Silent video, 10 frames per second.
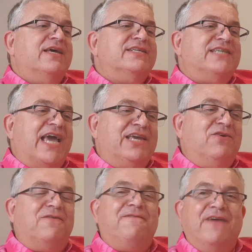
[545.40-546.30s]
"Take
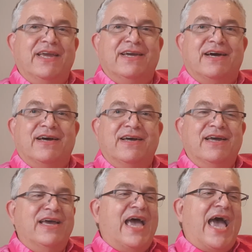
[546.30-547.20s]
your finger
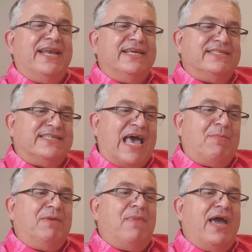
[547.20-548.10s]
and
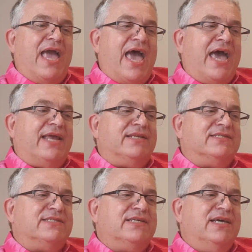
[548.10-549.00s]
examine my
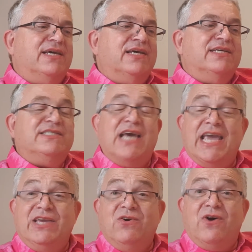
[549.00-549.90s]
hands.
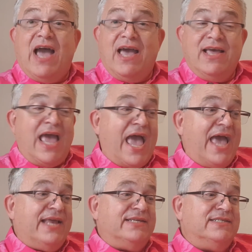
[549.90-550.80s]
Take your
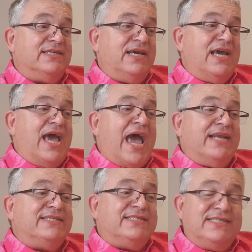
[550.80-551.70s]
hand
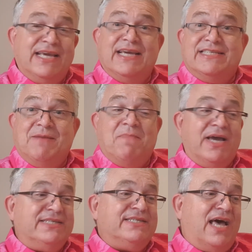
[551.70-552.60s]
and stick it in
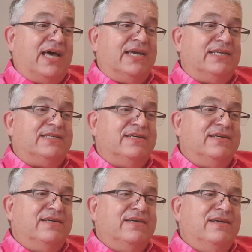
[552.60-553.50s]
my side.
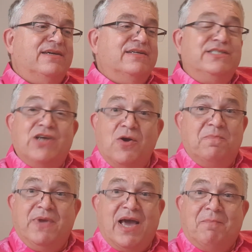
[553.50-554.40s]

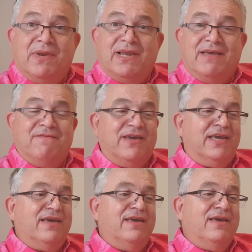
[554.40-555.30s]
Don't be
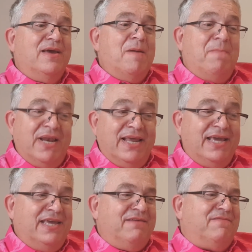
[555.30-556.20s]
unbelieving.
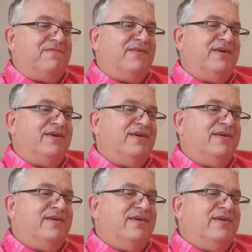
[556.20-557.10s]
Believe."
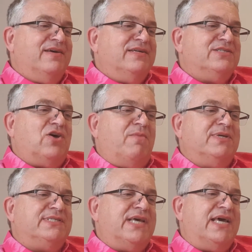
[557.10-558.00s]

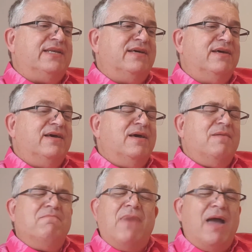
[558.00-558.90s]
Thomas said,
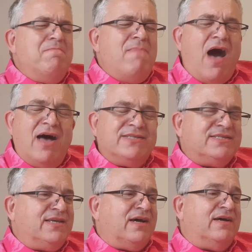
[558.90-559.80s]
"My
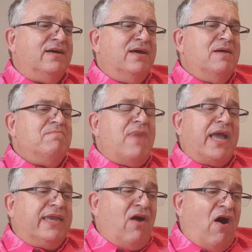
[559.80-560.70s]
Master, my
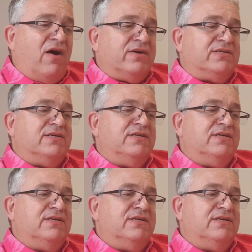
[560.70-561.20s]
God."